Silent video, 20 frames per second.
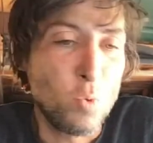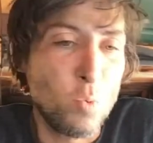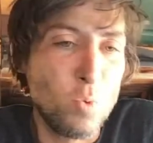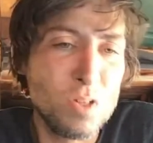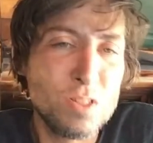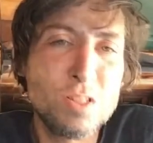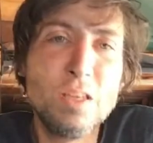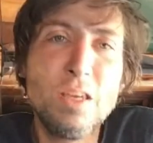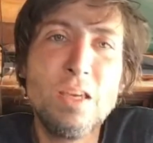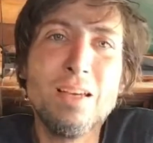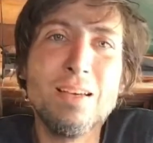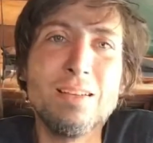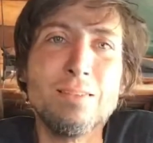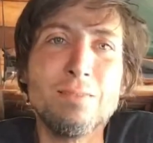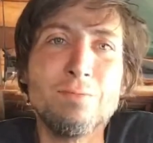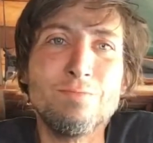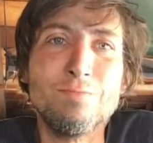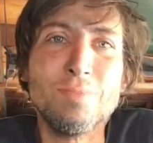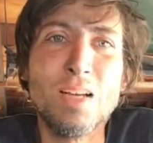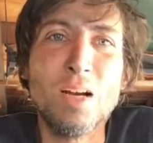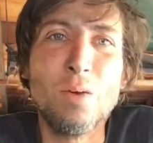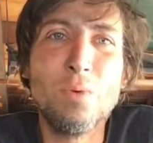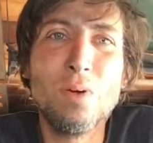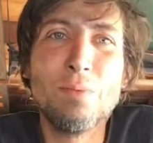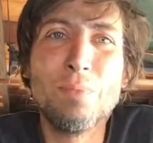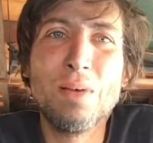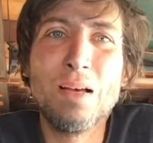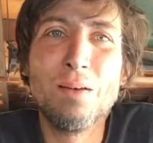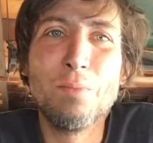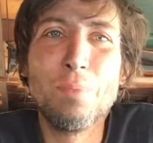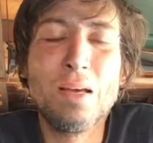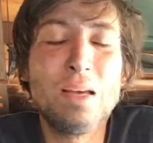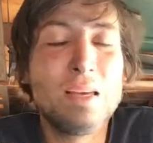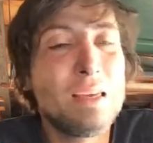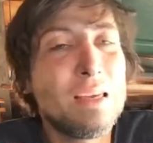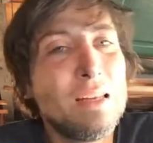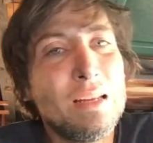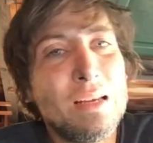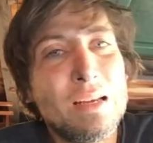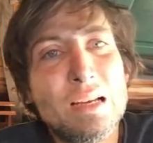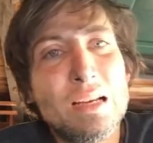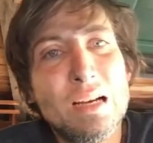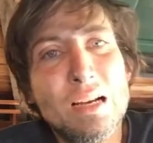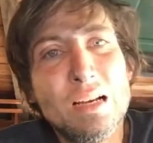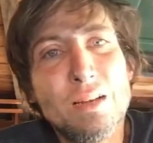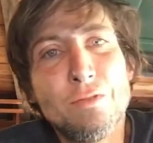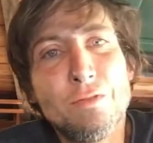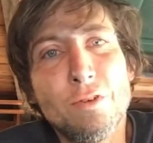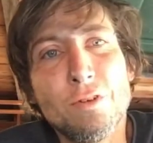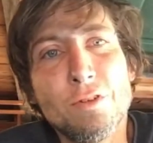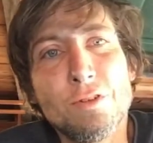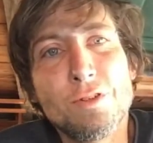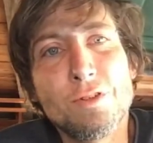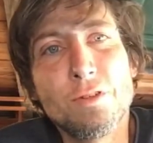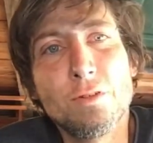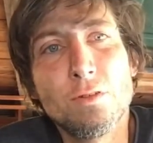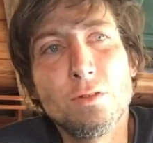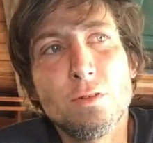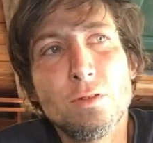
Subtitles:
once again, I went mountain biking in Converse.